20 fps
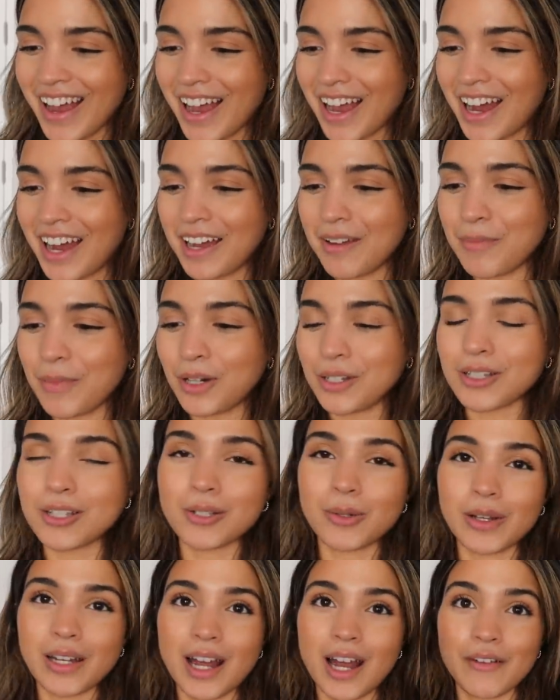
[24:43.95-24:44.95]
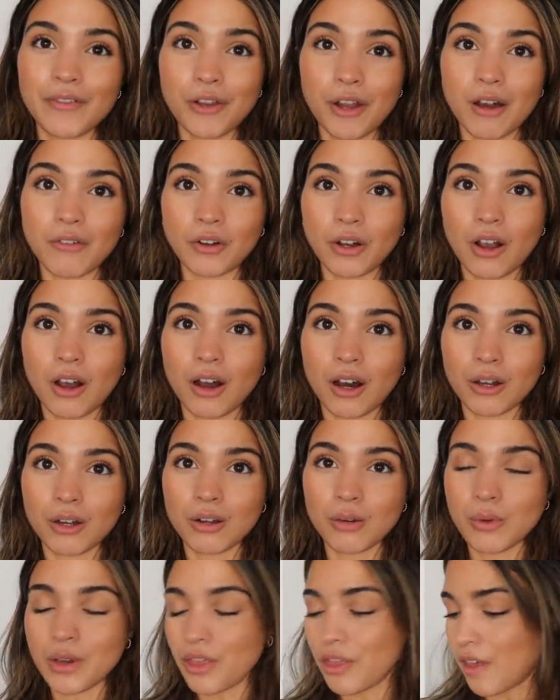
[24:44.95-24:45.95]
I'm also gonna have an
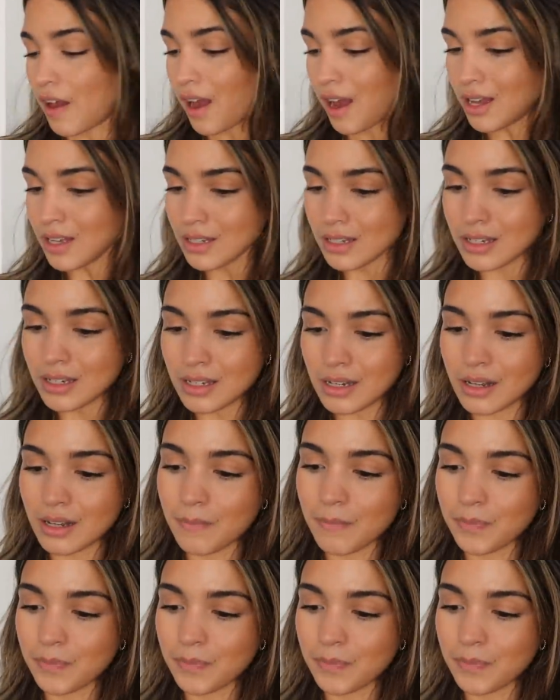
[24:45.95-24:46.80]
avocado with that.